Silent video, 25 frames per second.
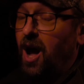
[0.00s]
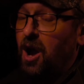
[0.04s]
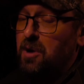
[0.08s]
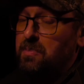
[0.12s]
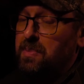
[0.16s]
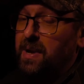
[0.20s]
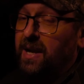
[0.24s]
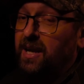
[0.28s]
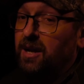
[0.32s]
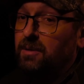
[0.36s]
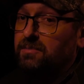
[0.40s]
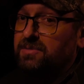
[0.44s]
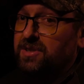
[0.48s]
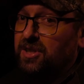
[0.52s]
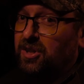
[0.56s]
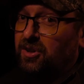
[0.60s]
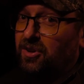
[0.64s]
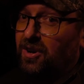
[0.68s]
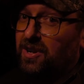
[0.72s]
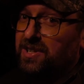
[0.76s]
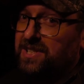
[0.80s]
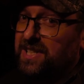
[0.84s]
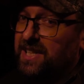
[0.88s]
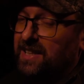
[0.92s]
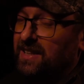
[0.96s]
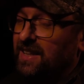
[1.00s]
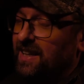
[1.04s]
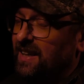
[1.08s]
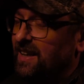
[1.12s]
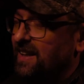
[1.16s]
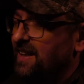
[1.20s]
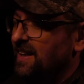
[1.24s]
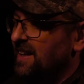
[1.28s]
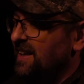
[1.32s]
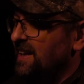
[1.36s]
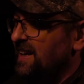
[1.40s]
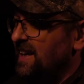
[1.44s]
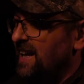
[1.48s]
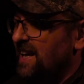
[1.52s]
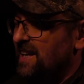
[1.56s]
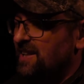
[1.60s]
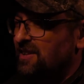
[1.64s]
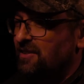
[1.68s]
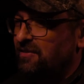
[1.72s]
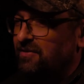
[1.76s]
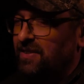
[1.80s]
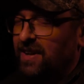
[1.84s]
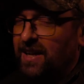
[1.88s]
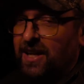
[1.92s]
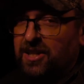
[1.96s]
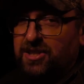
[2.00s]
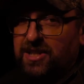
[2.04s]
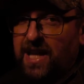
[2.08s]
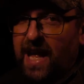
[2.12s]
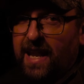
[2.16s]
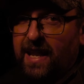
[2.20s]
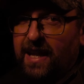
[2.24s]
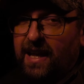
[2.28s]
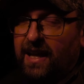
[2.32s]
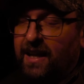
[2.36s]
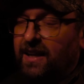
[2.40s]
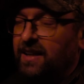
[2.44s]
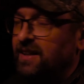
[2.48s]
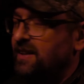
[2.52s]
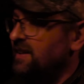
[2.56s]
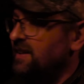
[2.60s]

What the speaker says: hope it comes across in the finished edit.